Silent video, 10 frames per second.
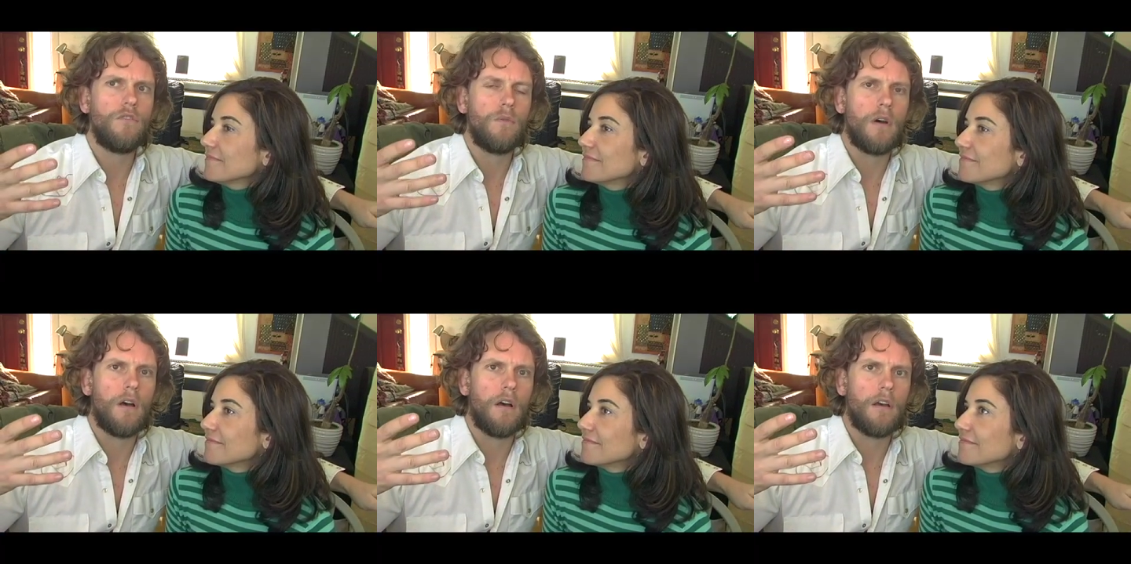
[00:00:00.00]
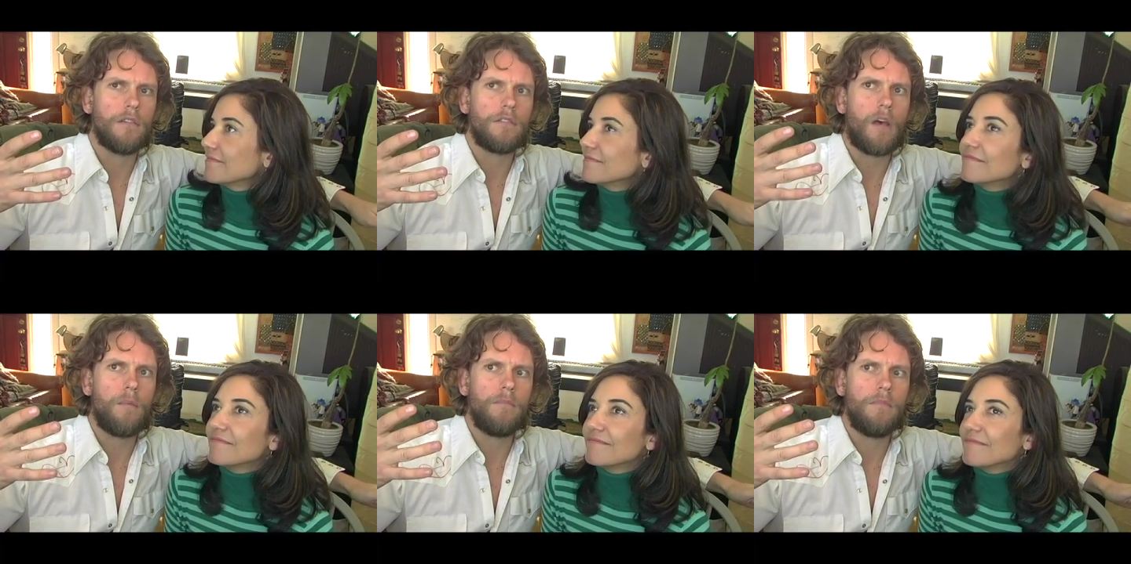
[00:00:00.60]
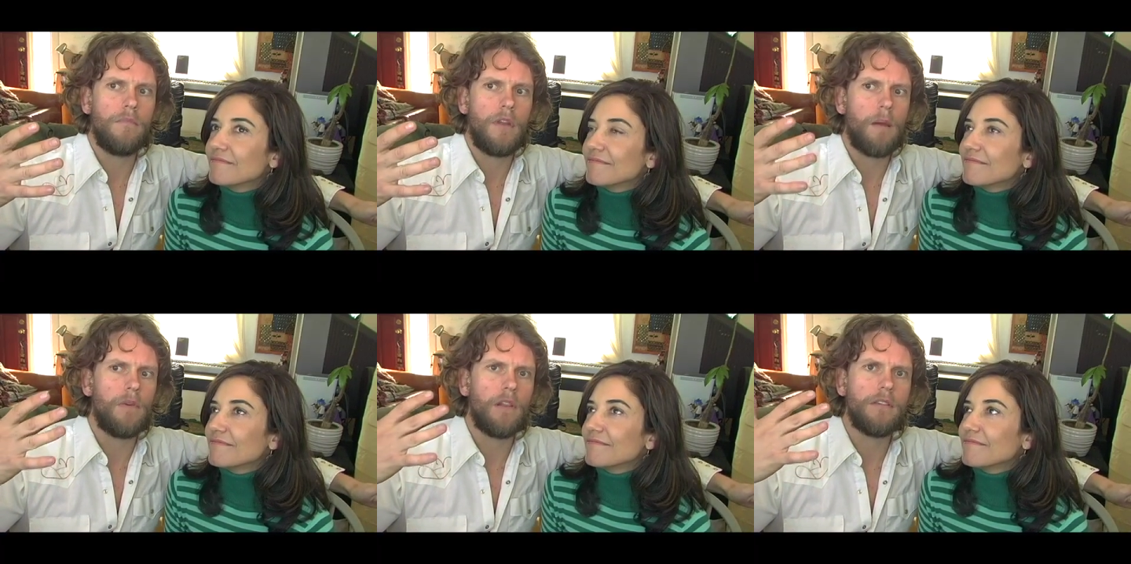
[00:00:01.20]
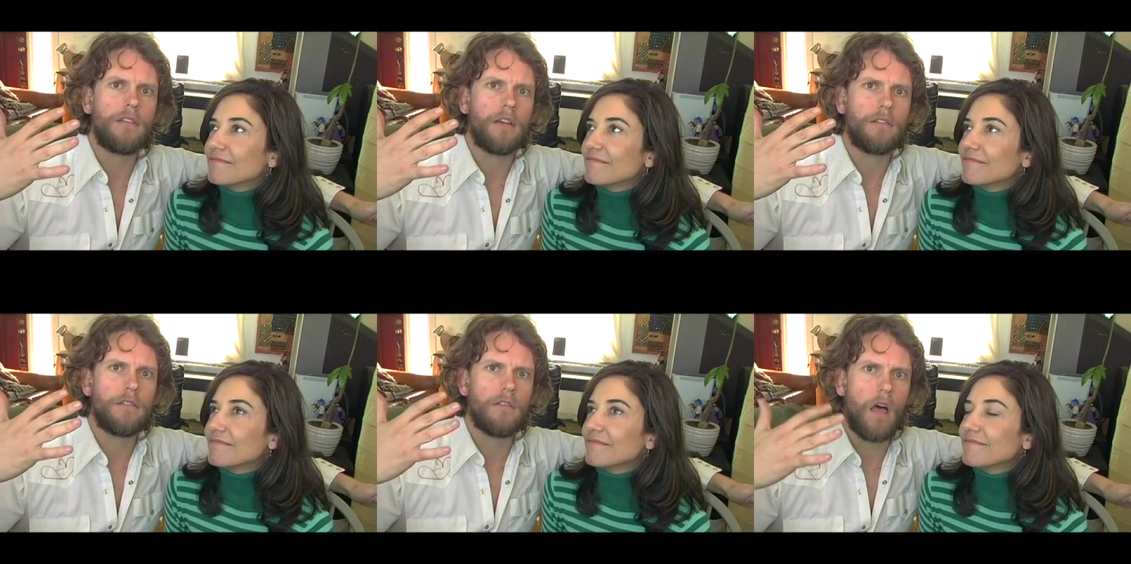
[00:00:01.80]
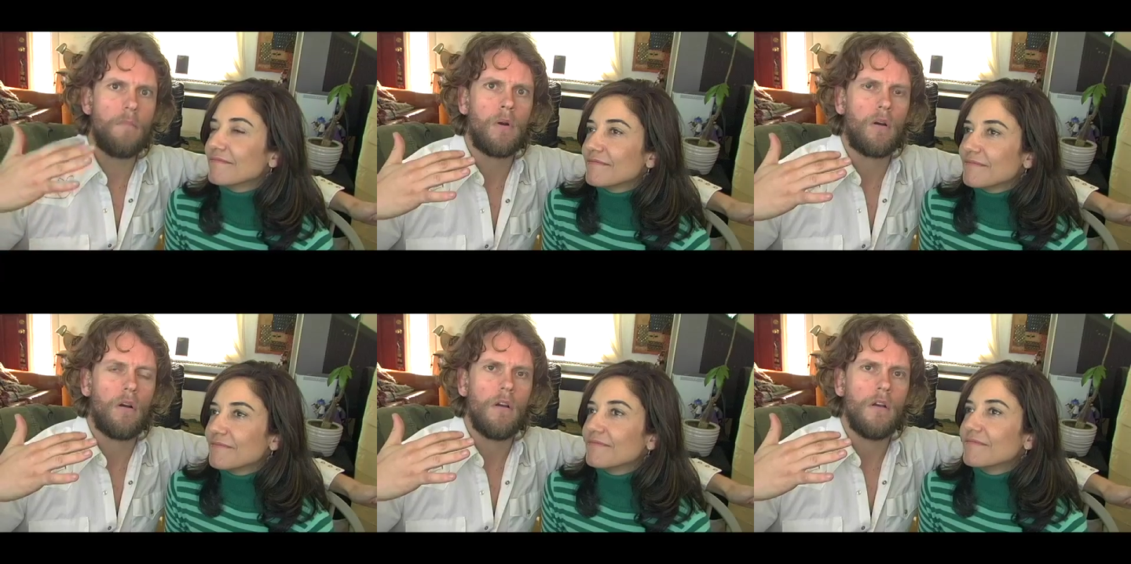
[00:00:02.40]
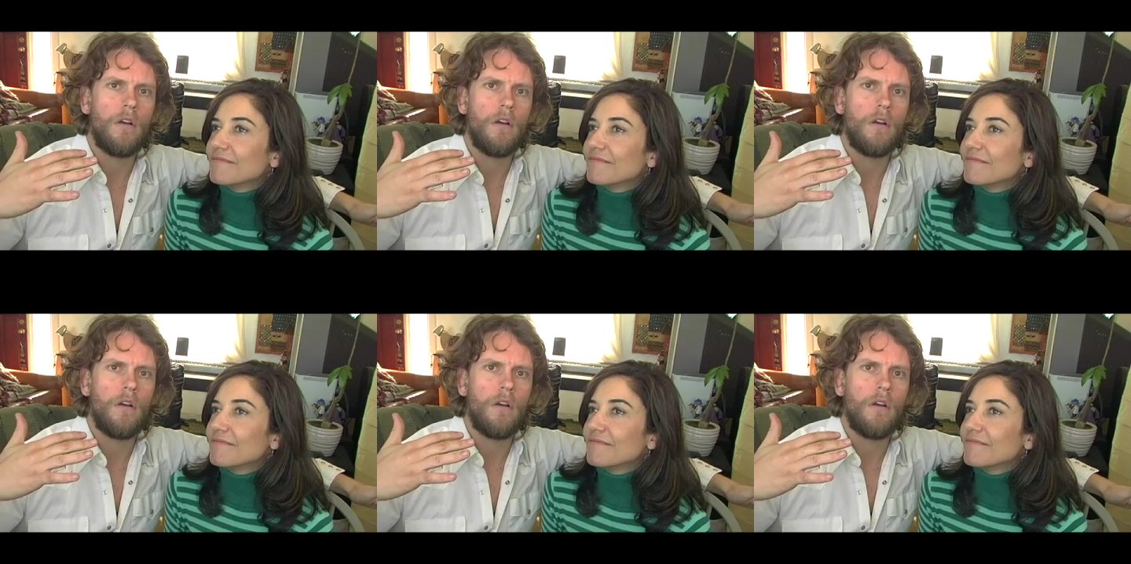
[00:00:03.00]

Speaker 1: into a, a somnambulistic slumber